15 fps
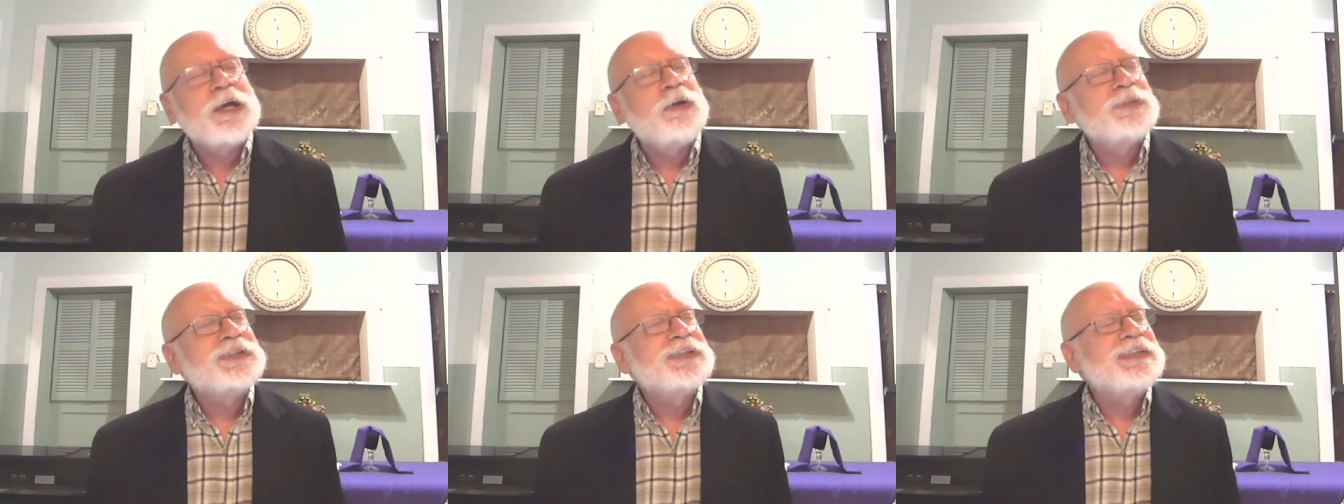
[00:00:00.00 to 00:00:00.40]

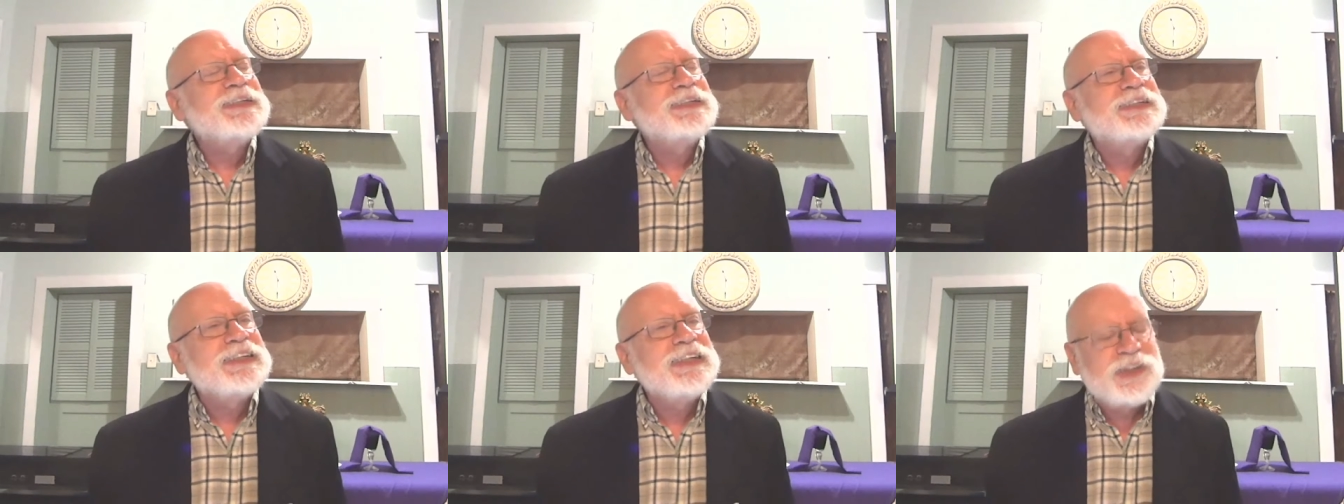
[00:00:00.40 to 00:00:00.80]

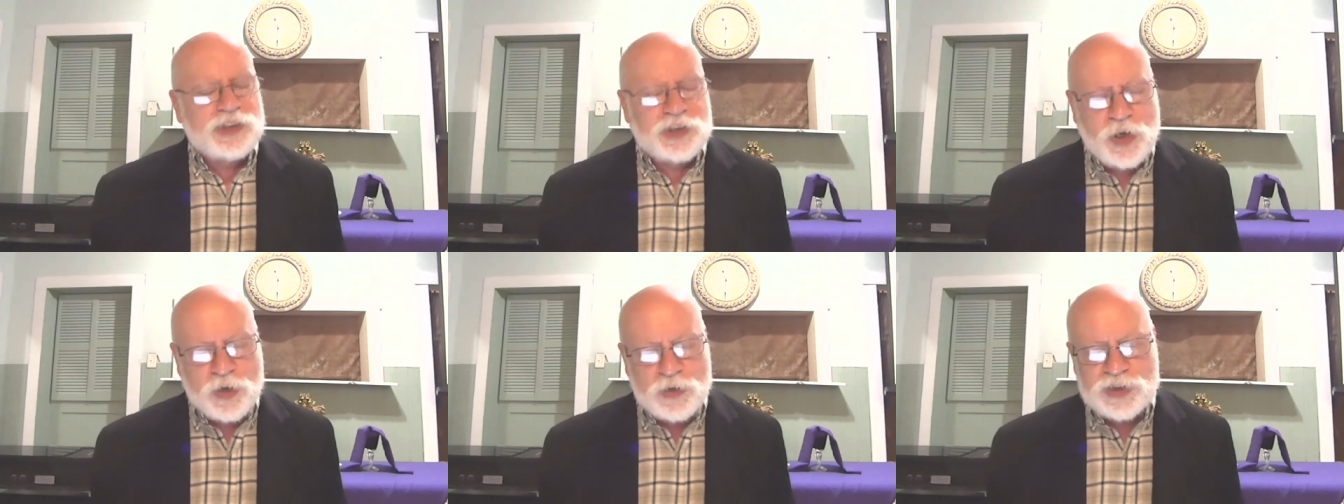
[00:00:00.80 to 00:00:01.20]
MCC
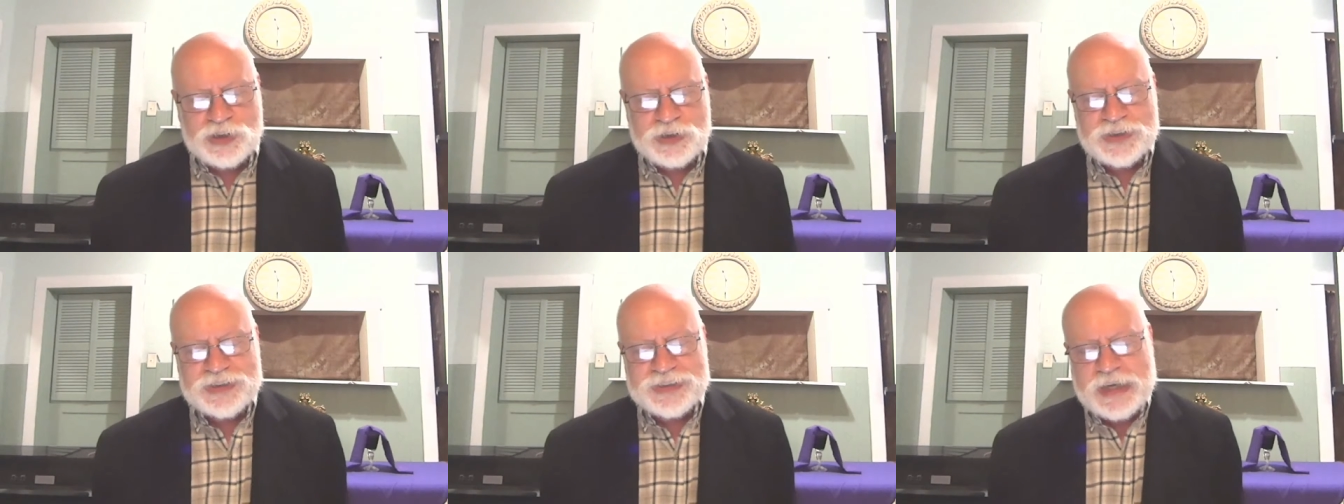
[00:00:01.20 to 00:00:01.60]

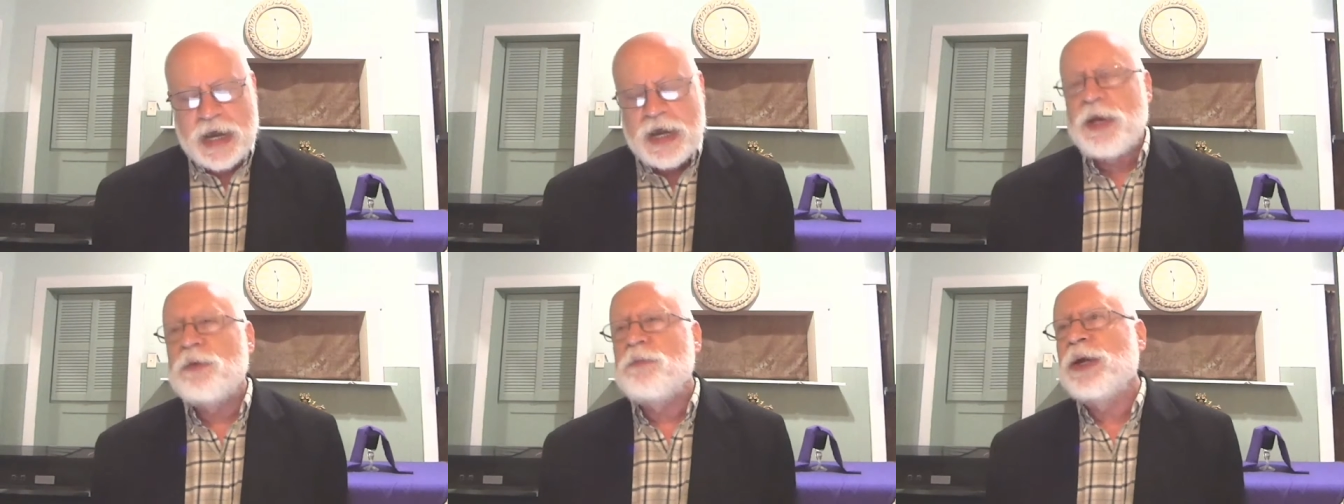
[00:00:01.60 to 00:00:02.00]
churches
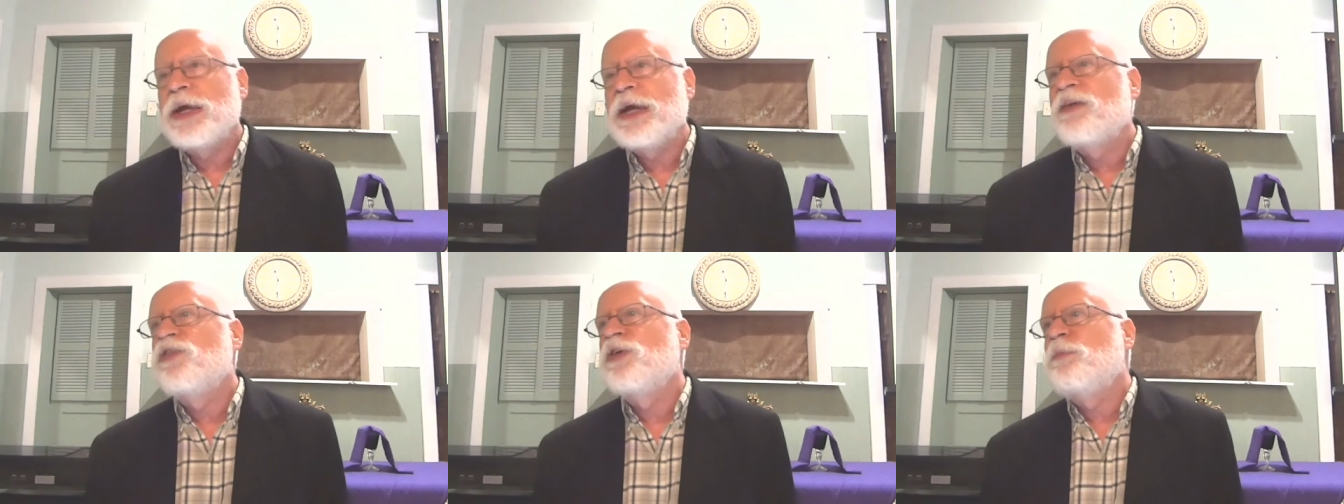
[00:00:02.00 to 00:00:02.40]
came
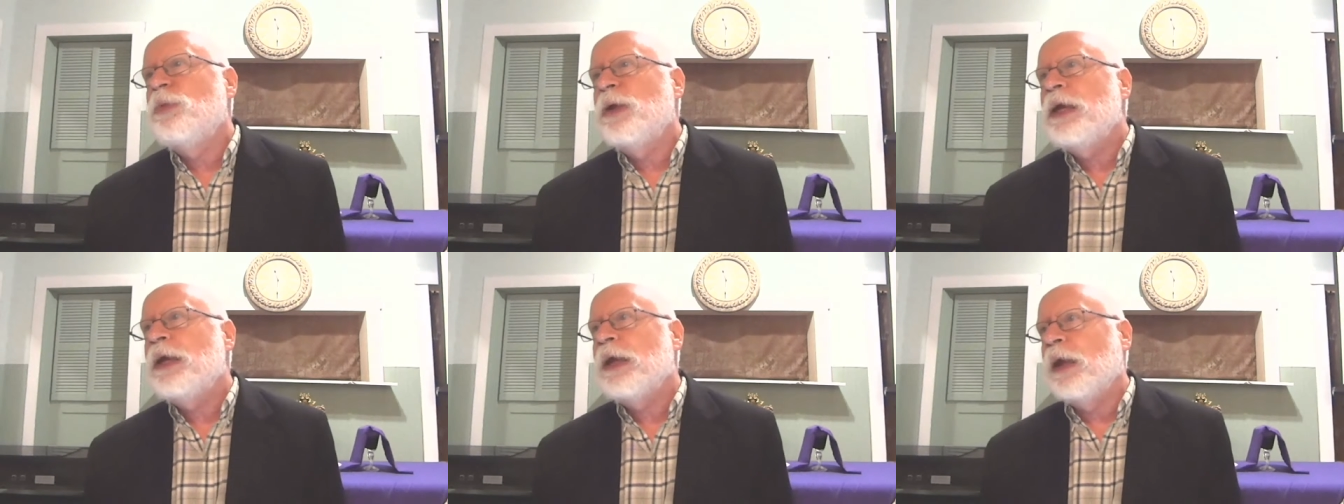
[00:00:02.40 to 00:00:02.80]
into
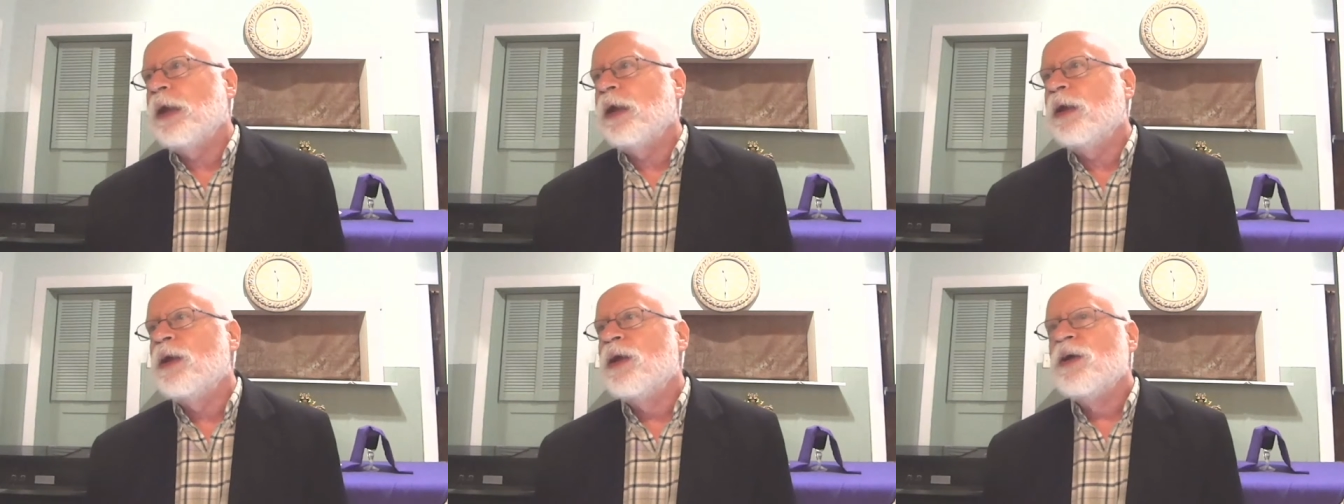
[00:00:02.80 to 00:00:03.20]

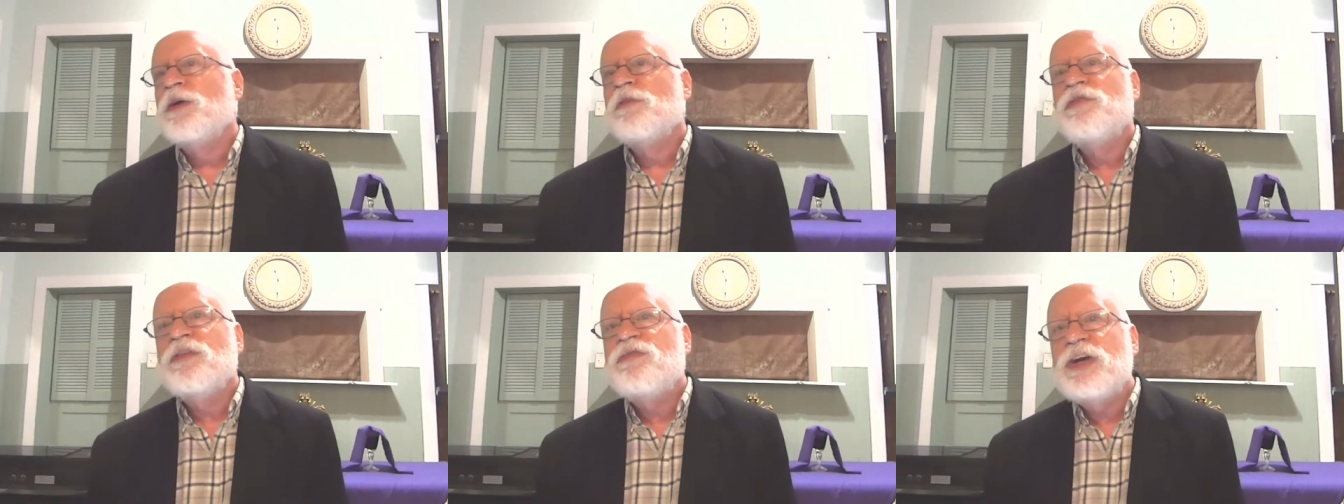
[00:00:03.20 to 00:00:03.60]
being
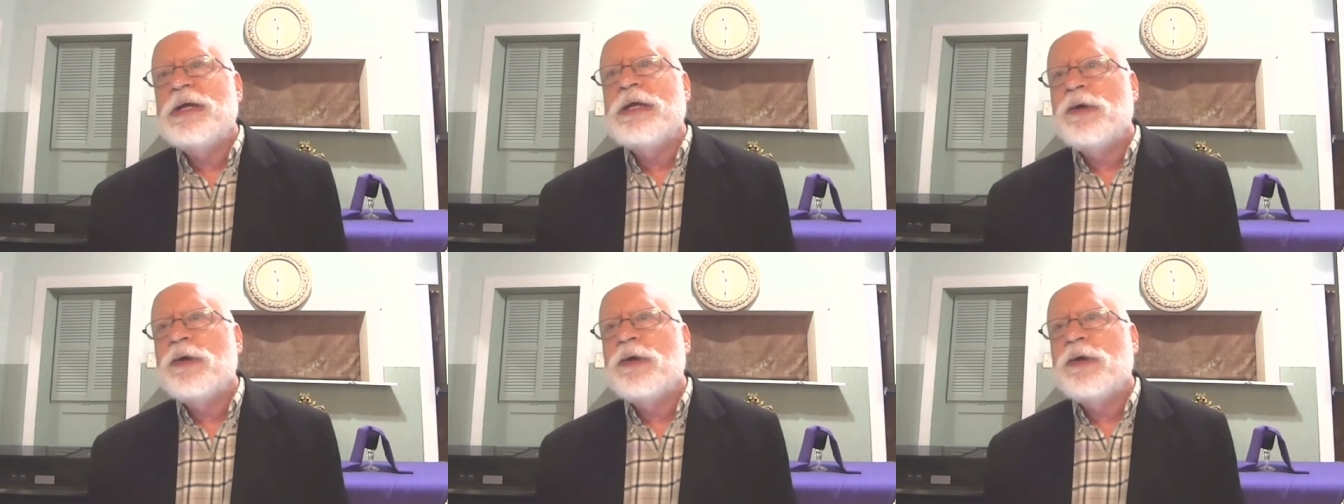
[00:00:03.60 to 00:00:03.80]
50